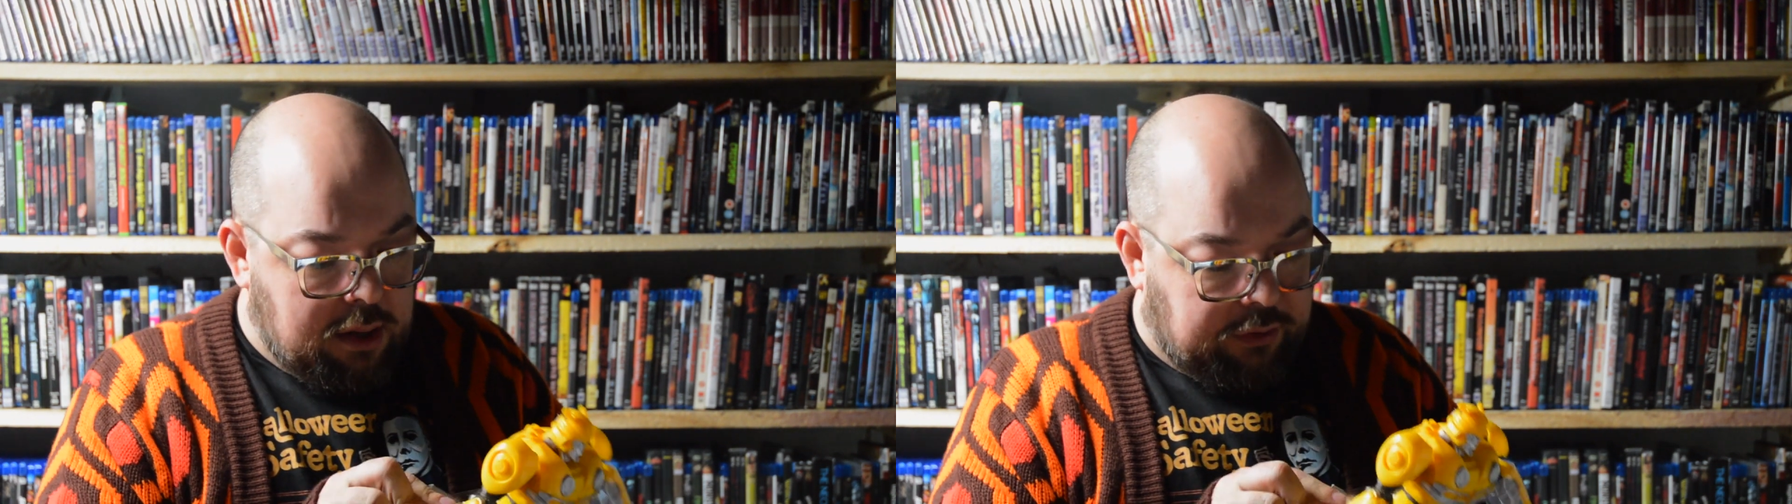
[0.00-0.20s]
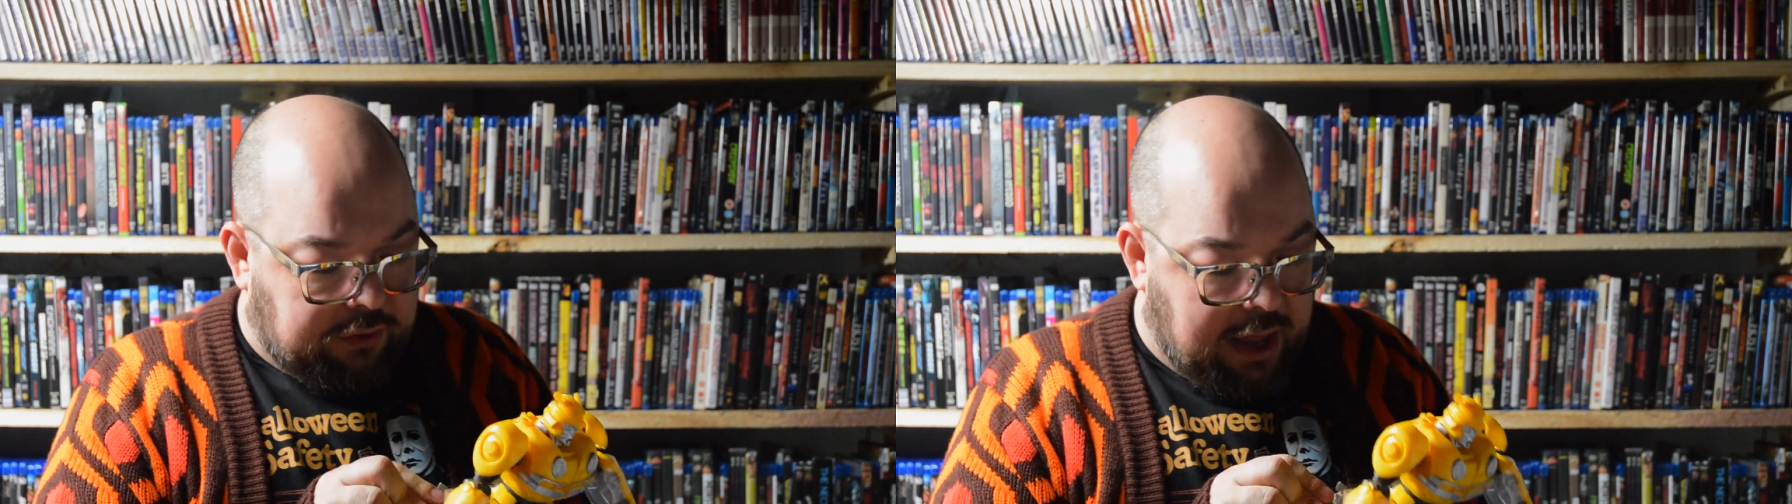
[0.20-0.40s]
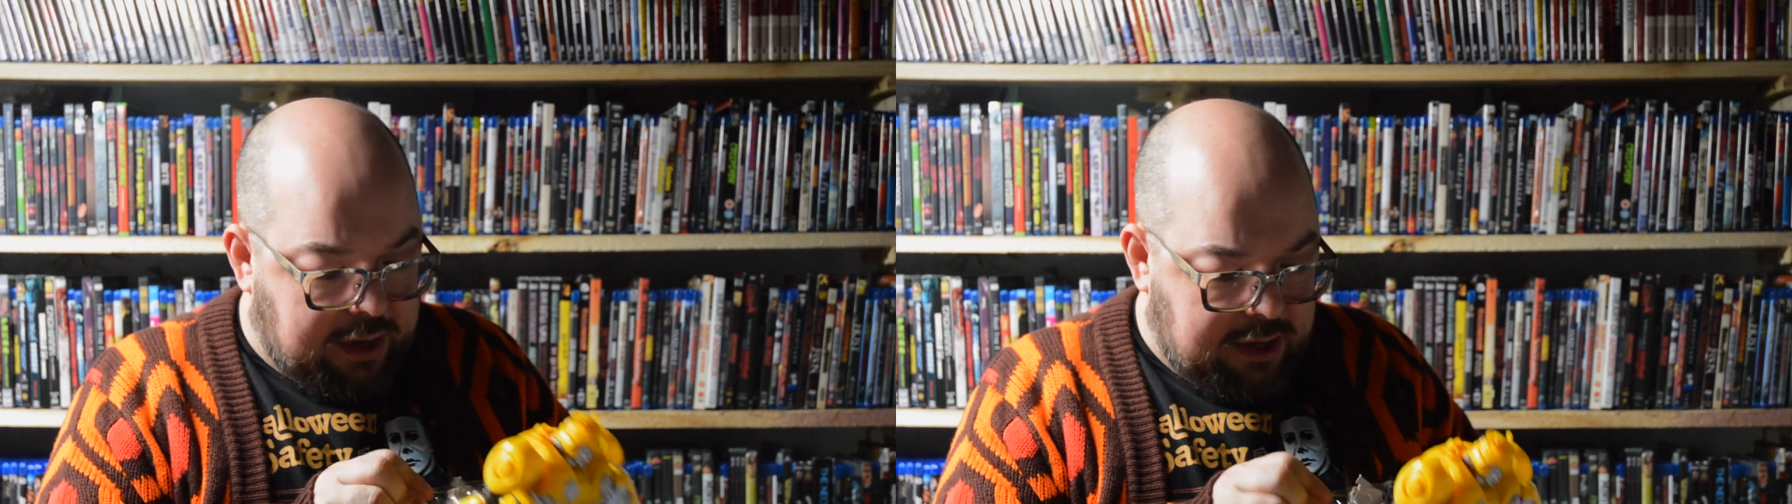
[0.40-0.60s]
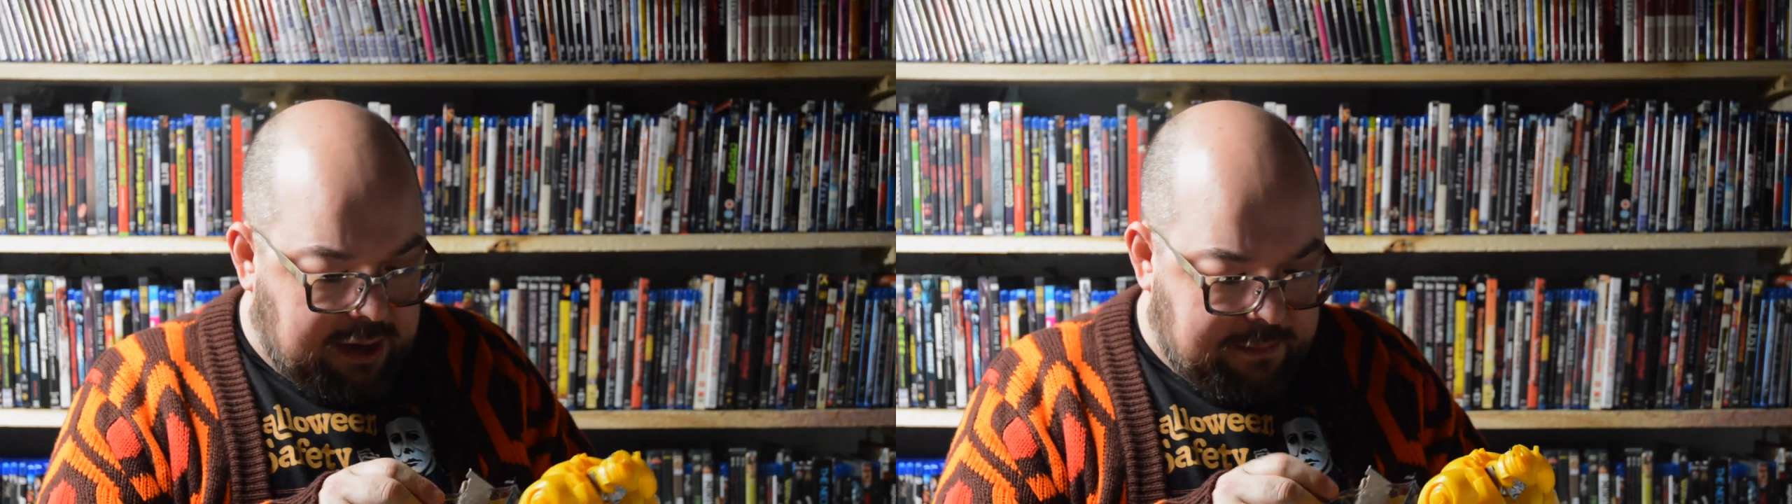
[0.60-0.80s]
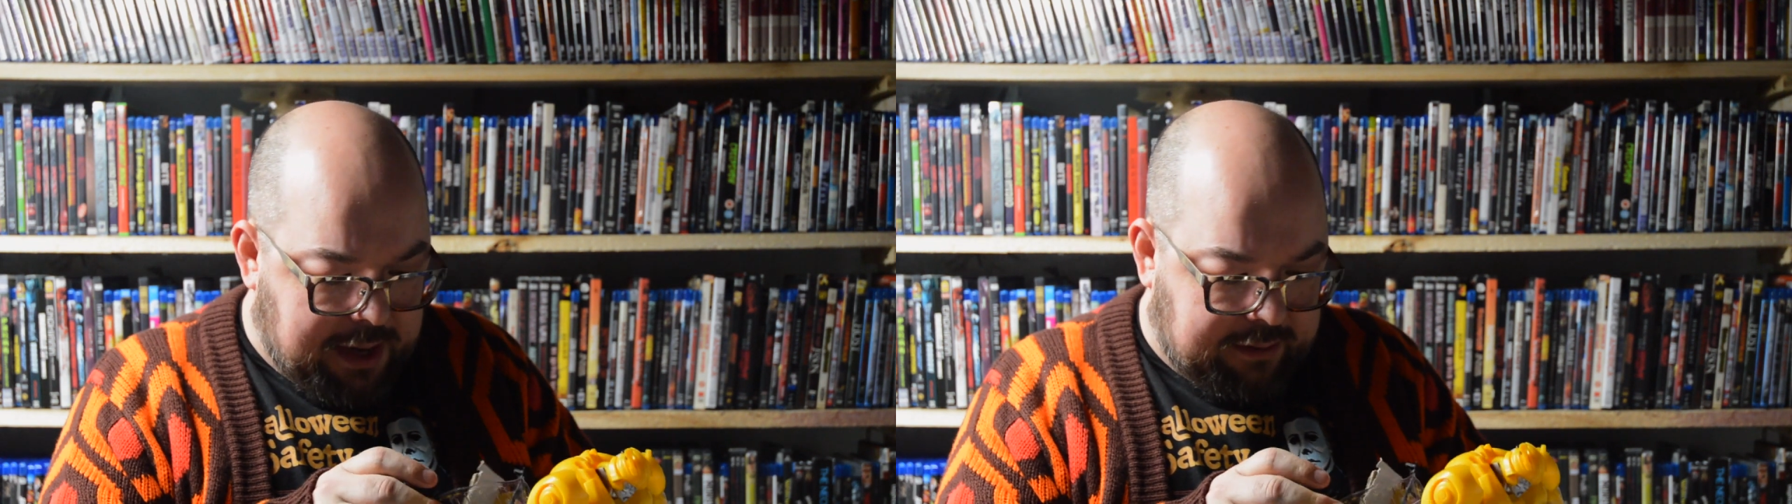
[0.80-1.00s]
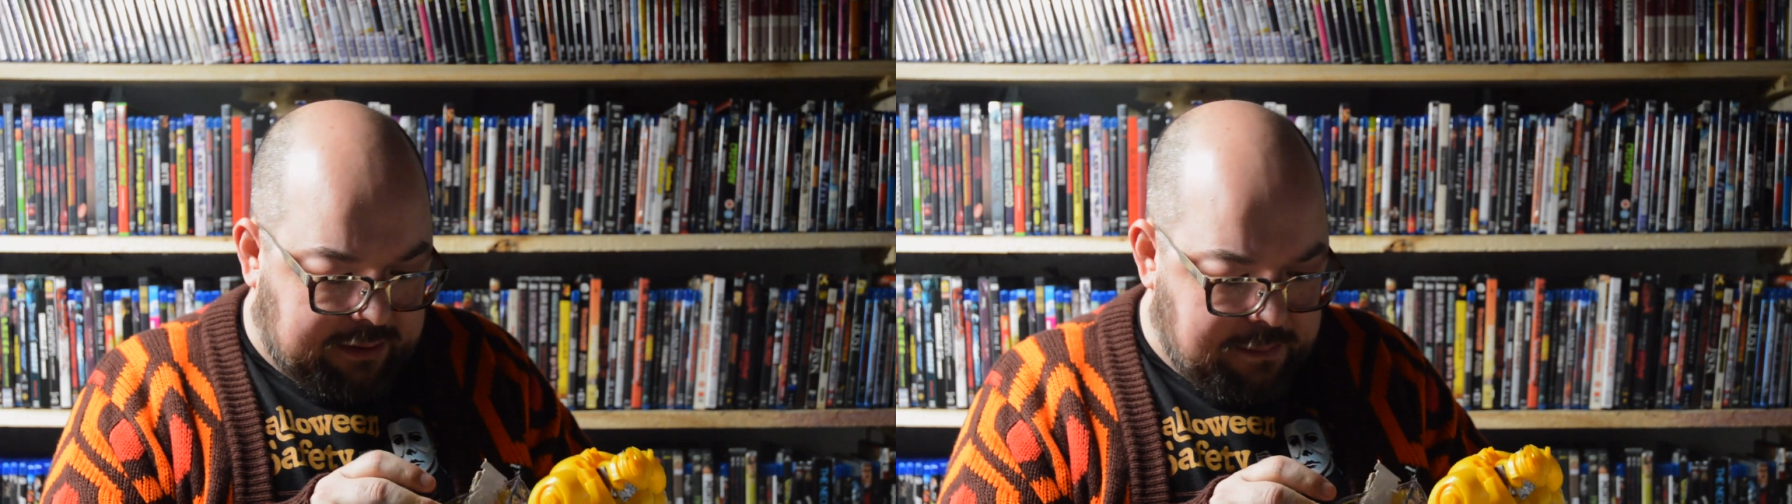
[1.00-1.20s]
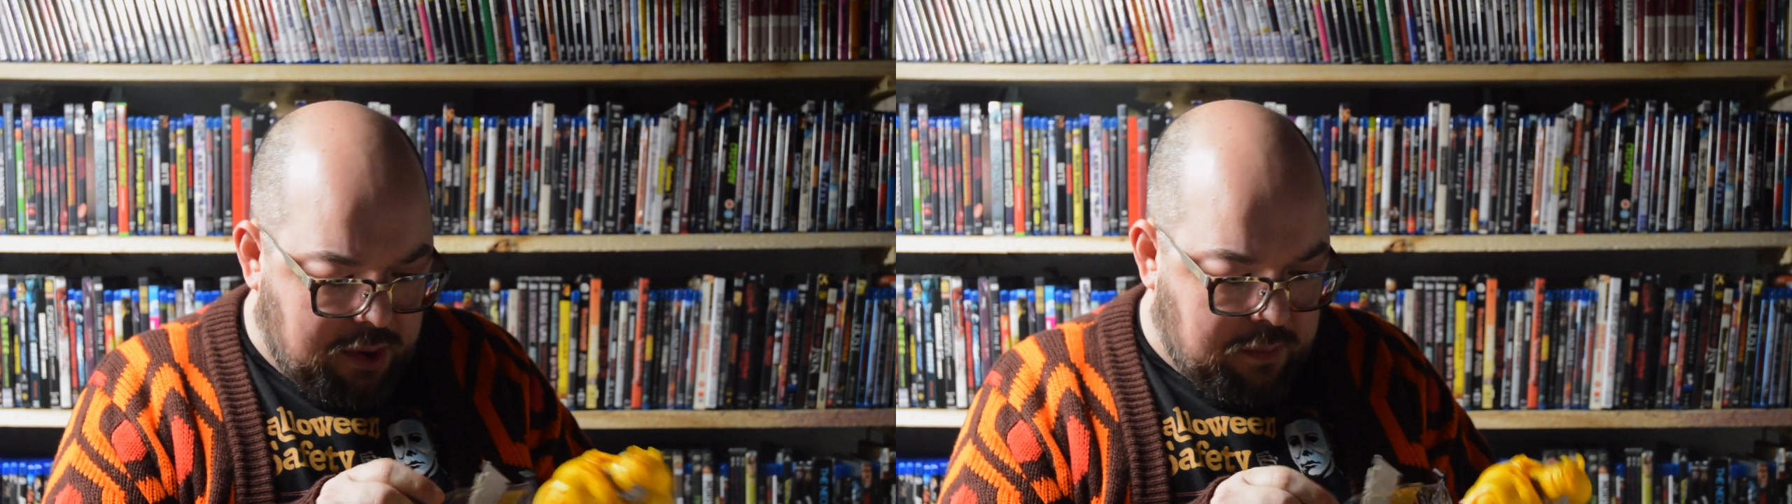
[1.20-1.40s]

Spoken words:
So how do you get him out of demo